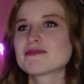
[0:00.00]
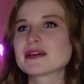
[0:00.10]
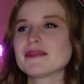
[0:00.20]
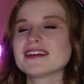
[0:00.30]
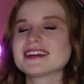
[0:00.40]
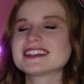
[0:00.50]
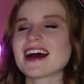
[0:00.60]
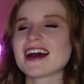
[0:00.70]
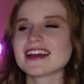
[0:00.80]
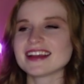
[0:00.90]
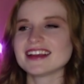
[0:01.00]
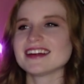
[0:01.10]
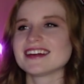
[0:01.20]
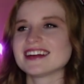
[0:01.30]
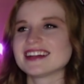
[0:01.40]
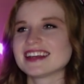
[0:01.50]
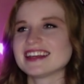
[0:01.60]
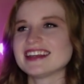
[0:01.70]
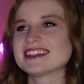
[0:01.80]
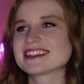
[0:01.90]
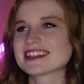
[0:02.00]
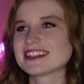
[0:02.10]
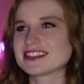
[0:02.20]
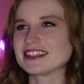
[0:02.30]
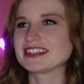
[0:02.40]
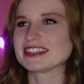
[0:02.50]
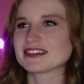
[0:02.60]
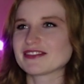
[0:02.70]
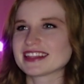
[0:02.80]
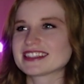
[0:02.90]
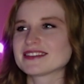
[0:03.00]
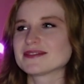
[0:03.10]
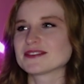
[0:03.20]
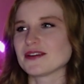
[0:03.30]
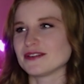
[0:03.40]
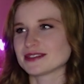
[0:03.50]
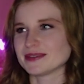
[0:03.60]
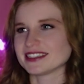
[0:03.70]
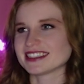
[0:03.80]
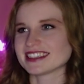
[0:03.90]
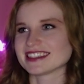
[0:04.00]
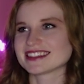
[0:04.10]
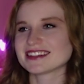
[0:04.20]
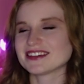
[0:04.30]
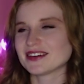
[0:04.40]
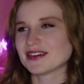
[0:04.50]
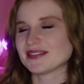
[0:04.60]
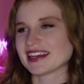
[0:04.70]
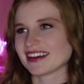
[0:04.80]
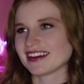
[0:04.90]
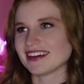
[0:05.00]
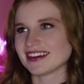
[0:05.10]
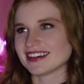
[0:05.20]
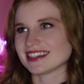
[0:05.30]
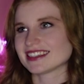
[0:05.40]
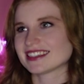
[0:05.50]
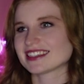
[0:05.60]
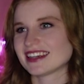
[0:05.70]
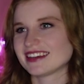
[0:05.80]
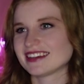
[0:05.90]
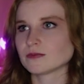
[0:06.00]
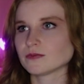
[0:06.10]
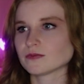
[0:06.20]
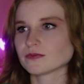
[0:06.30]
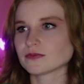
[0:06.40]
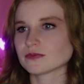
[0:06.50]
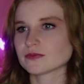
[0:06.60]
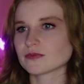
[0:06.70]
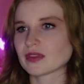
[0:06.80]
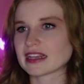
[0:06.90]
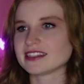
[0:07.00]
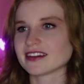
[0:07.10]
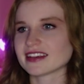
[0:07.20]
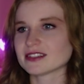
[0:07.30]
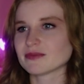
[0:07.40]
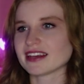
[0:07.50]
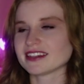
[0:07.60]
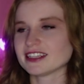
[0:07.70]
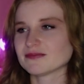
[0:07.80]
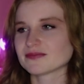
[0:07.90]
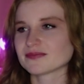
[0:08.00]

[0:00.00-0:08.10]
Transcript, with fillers: People are dying here, and he is concerned with some rose bushes. Oh my gosh. Is he gonna get some candy?